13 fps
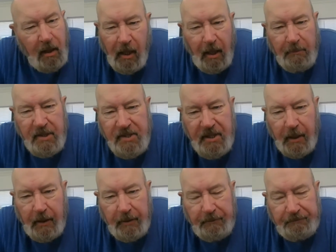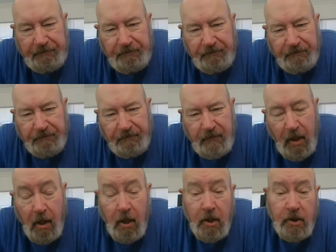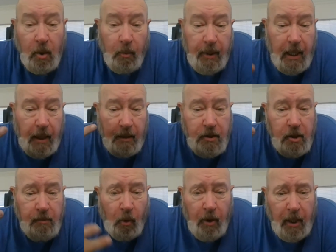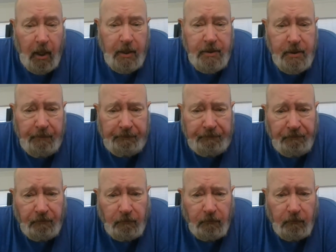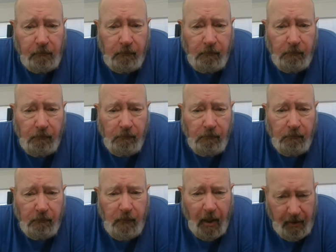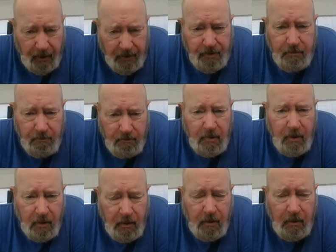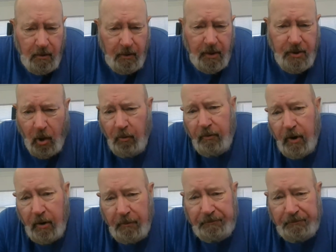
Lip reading: I'm just saying. So we got 2 more days, and this is over.